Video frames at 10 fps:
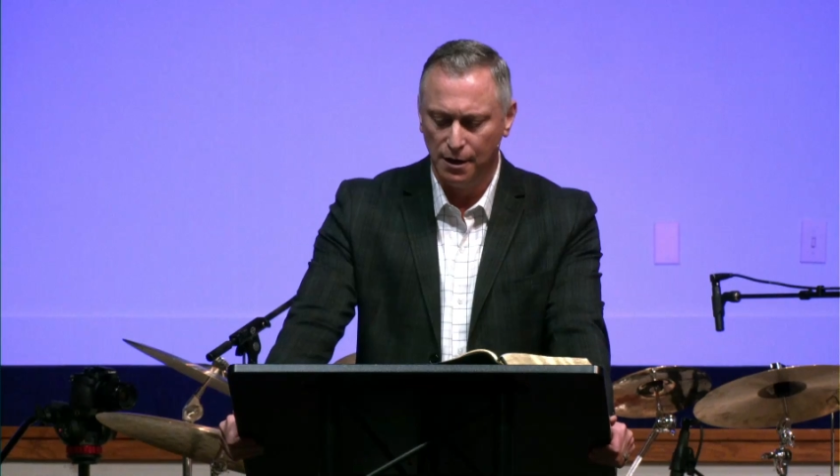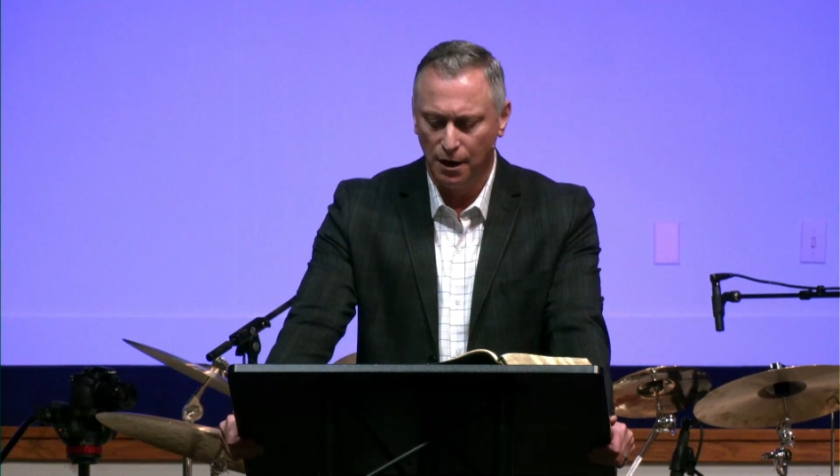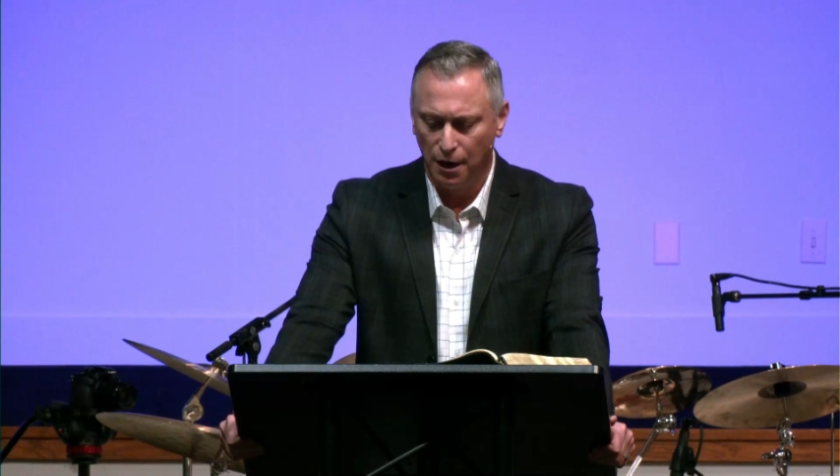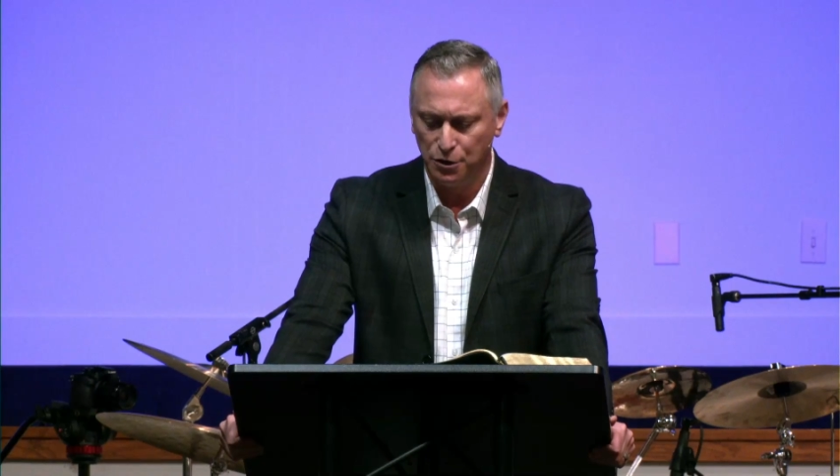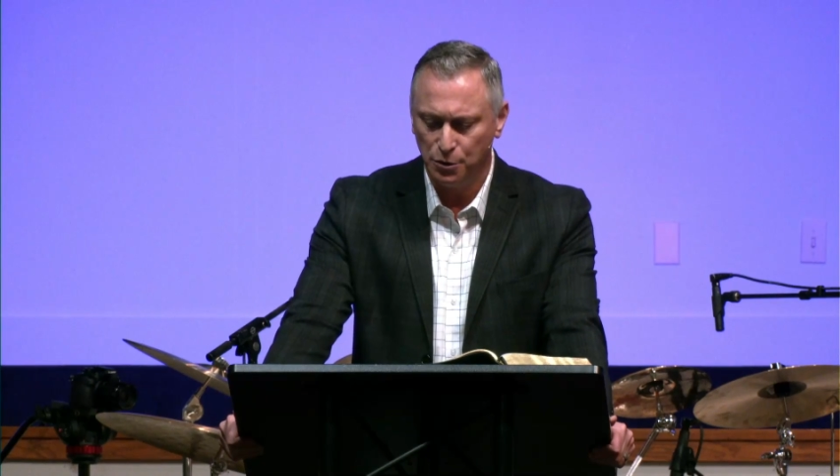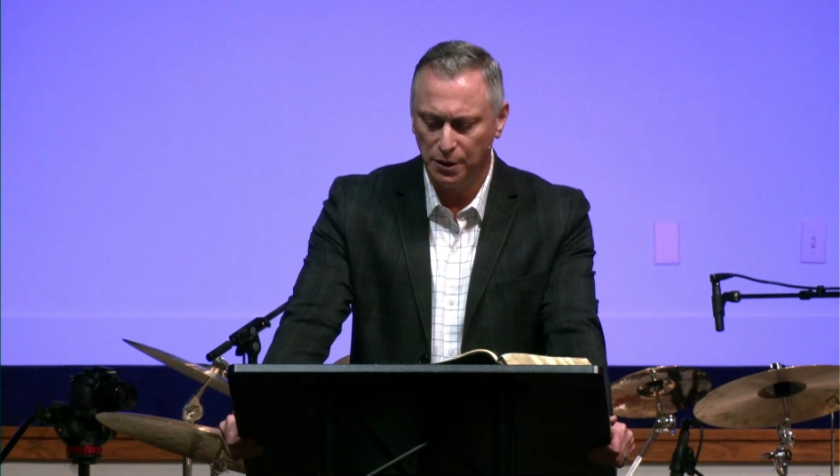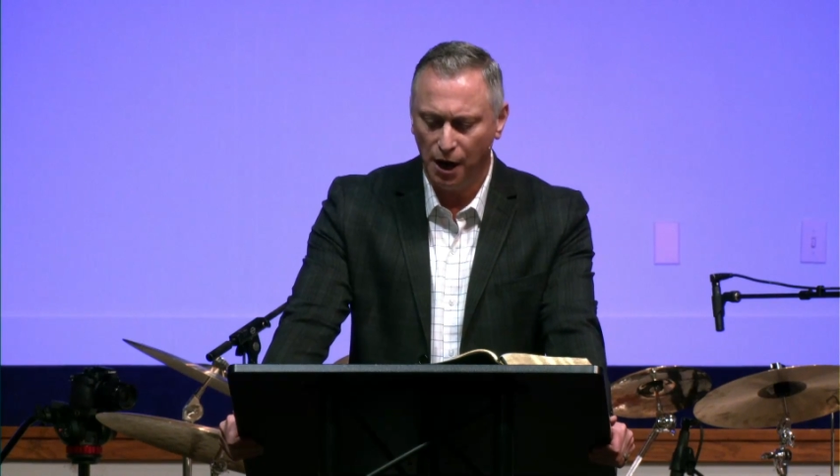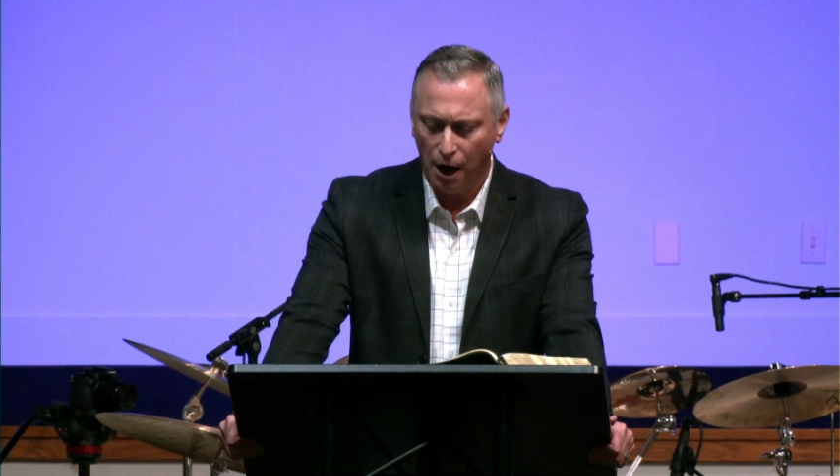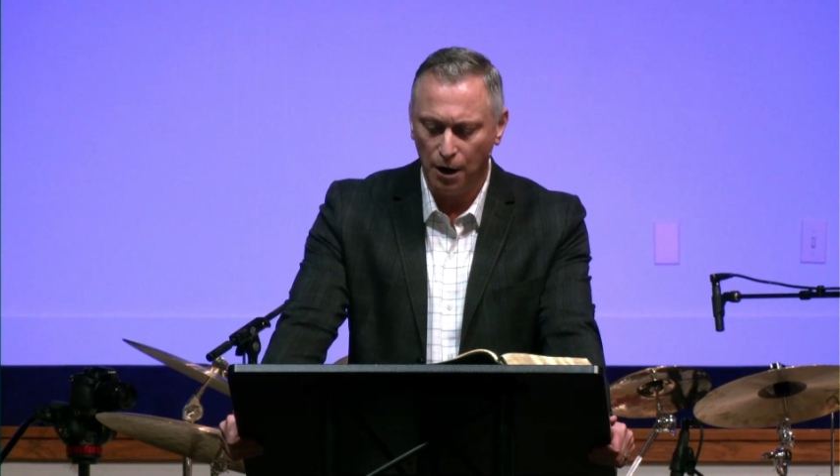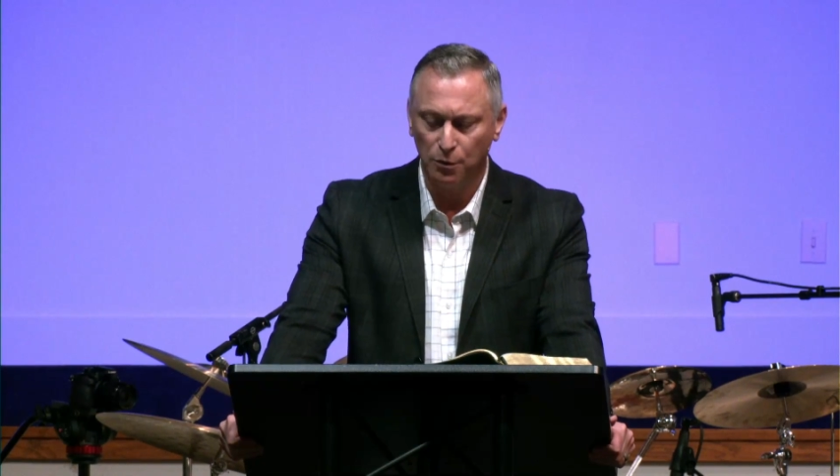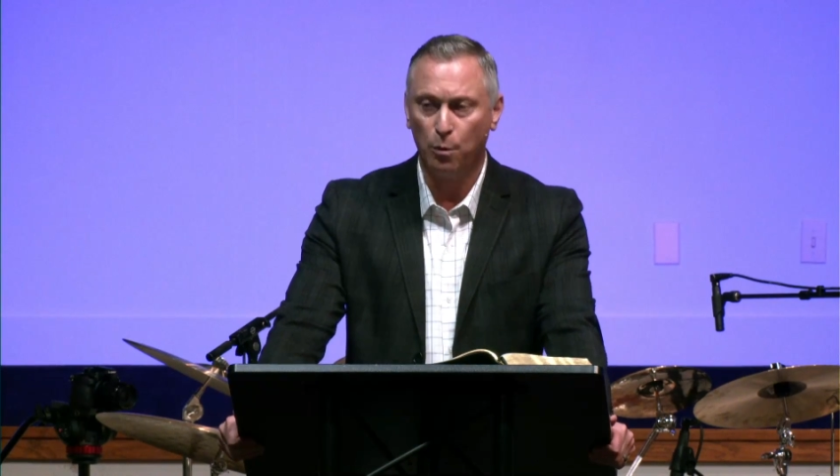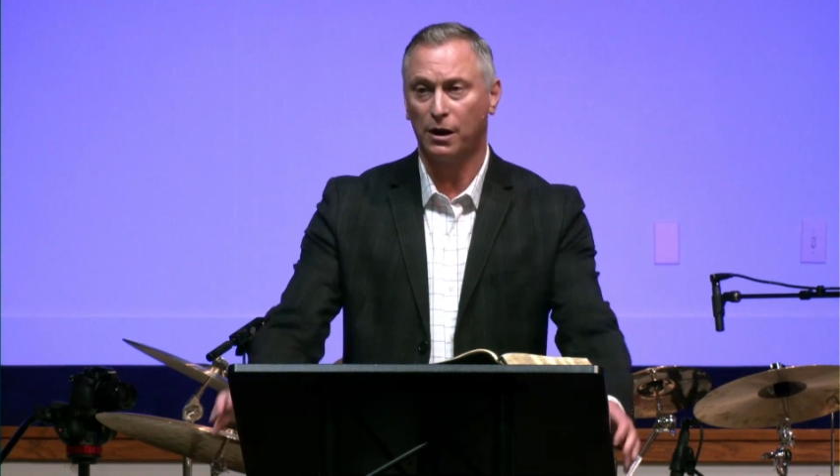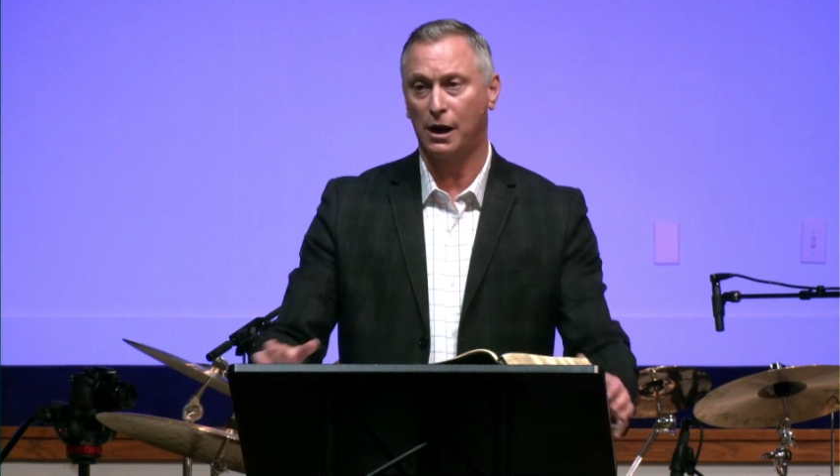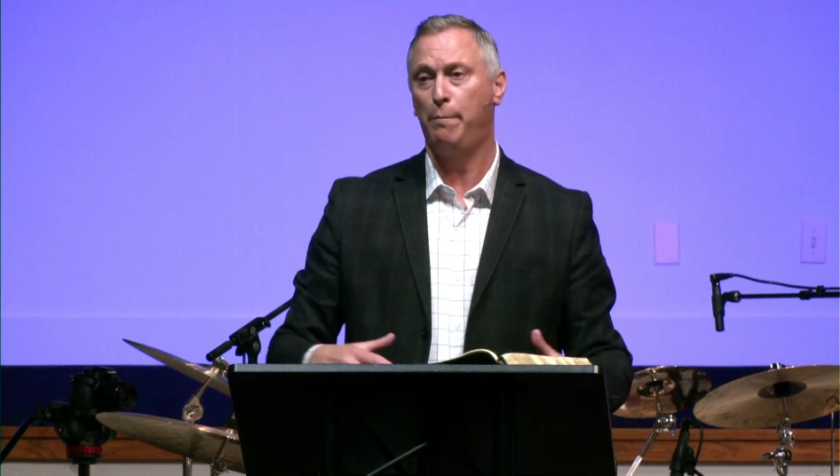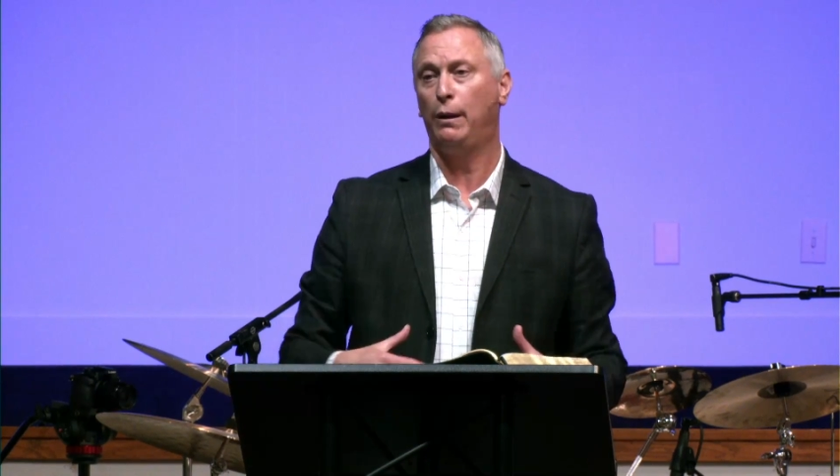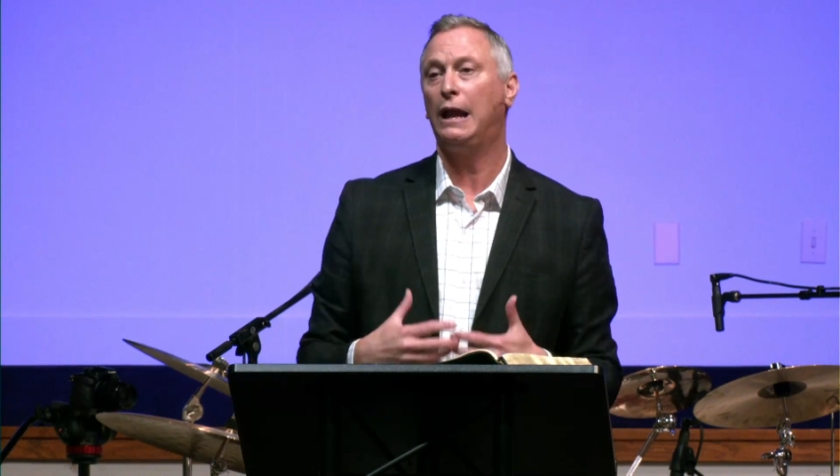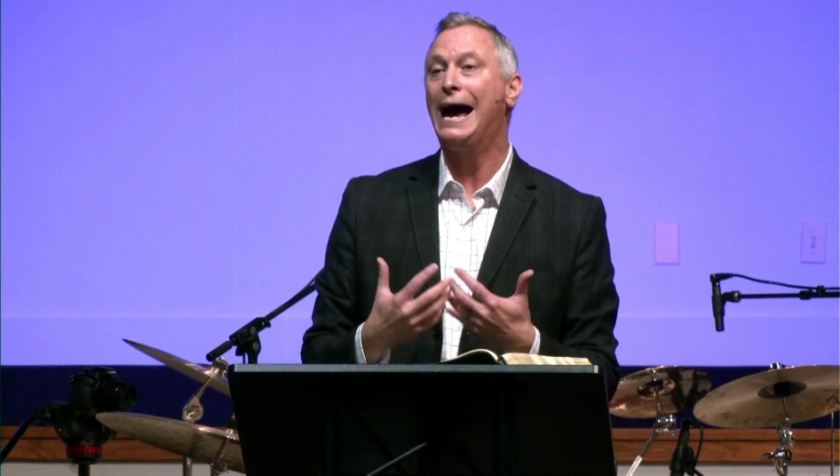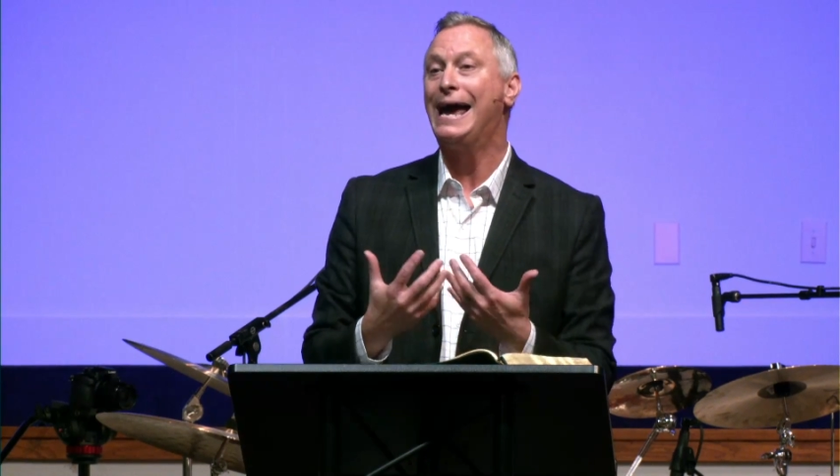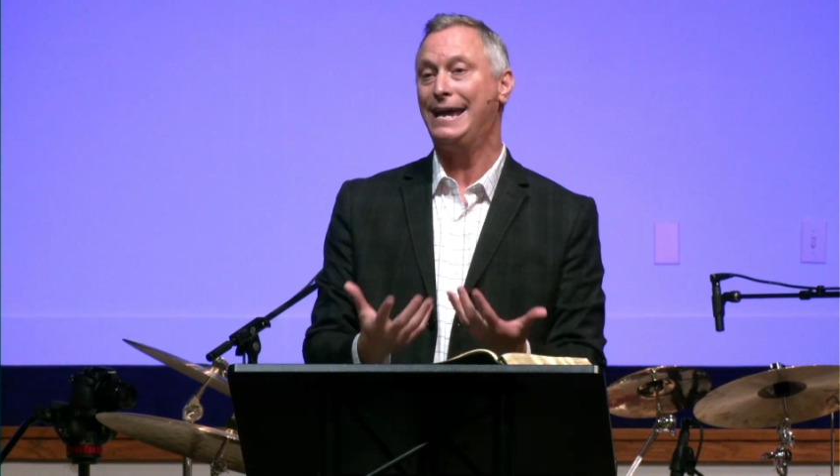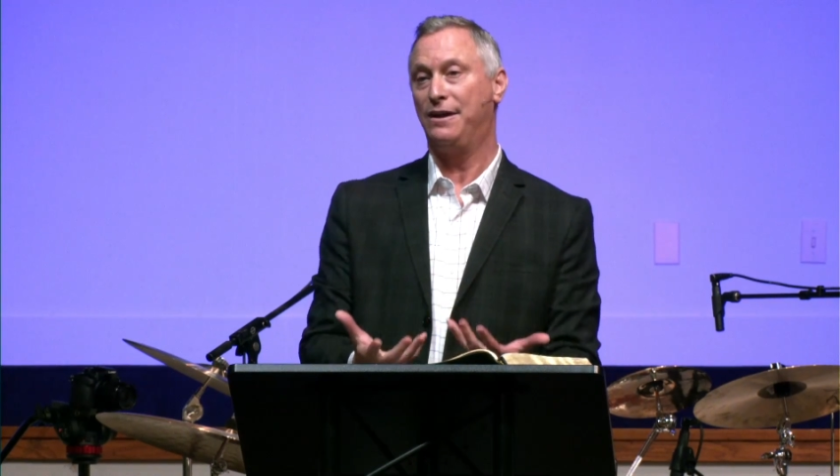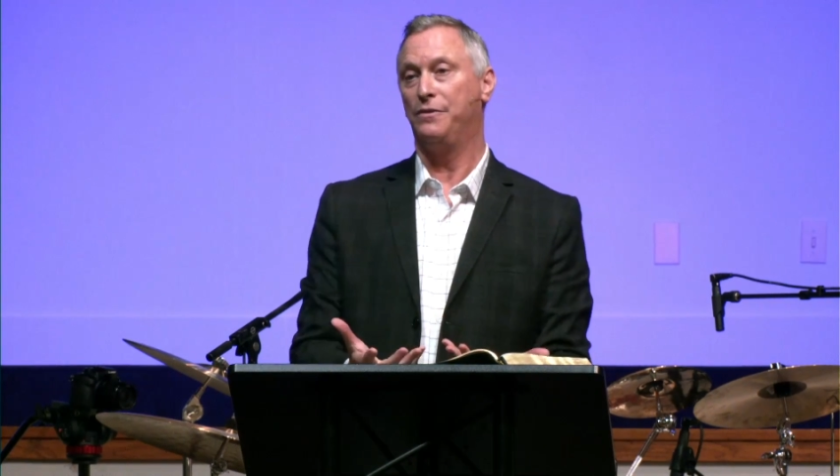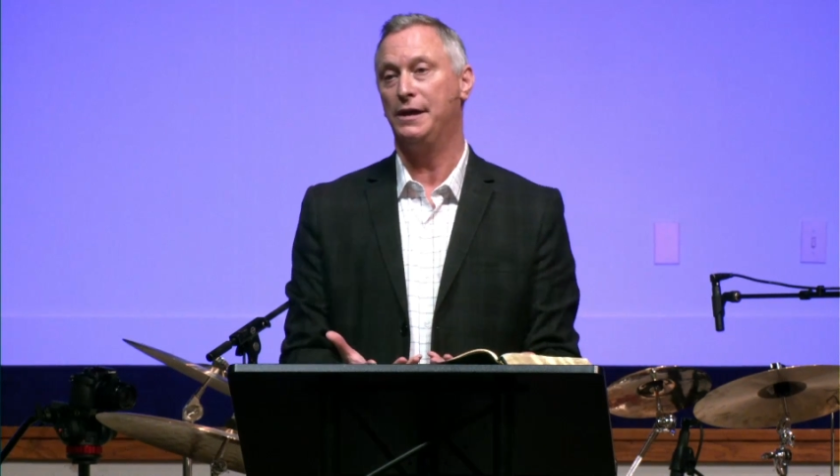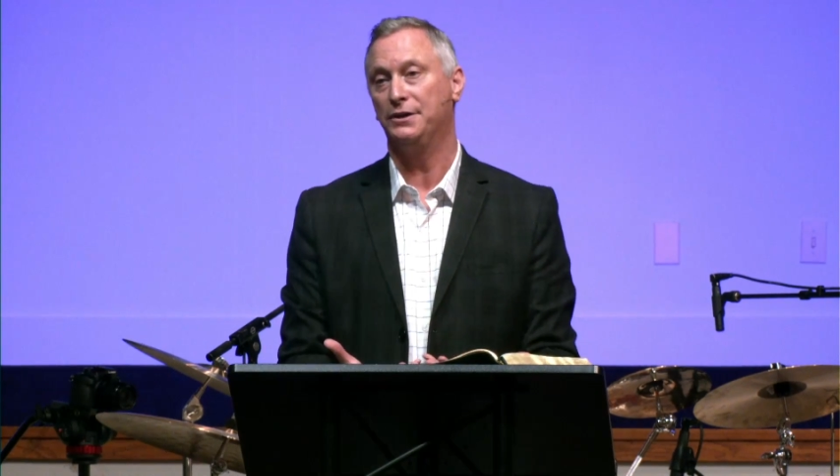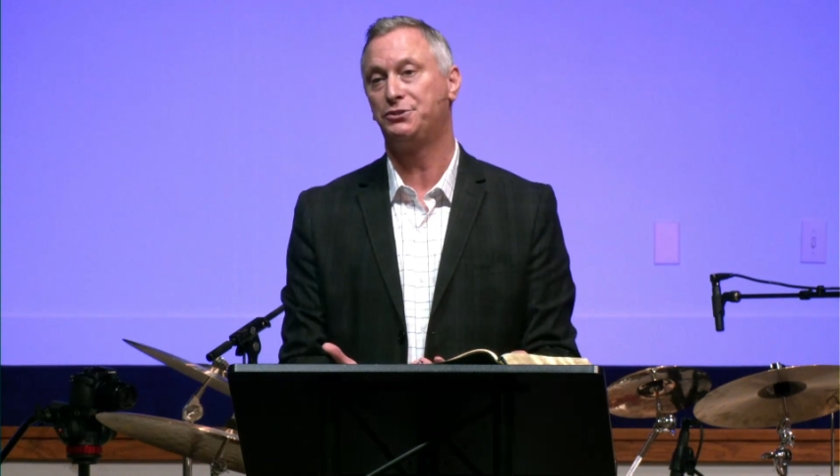are doing the hard work applying this.